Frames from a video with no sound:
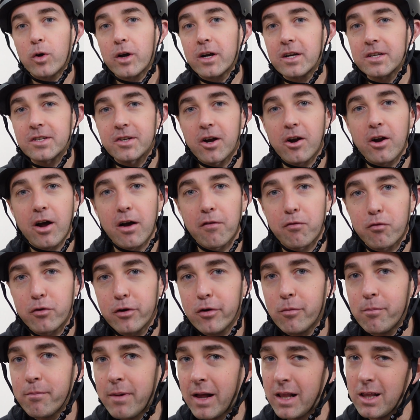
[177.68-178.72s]
We're gonna start off
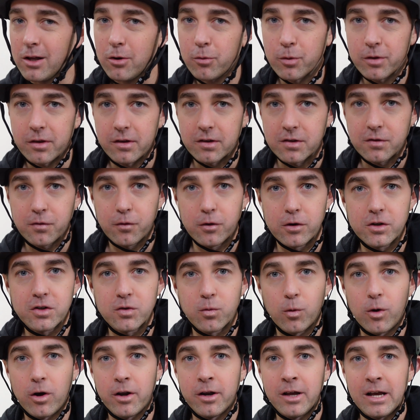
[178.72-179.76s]
real mellow with this
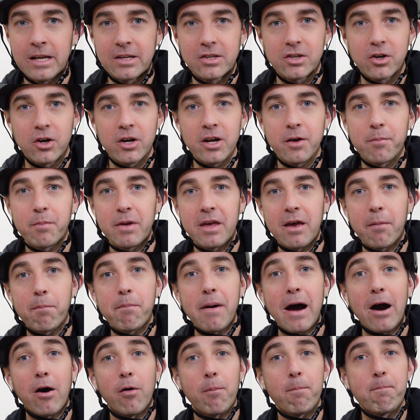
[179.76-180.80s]
first one. It's gonna be
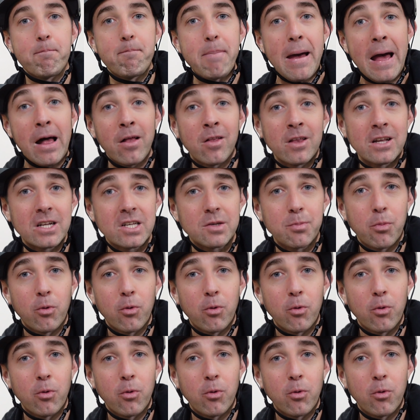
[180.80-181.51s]
about balance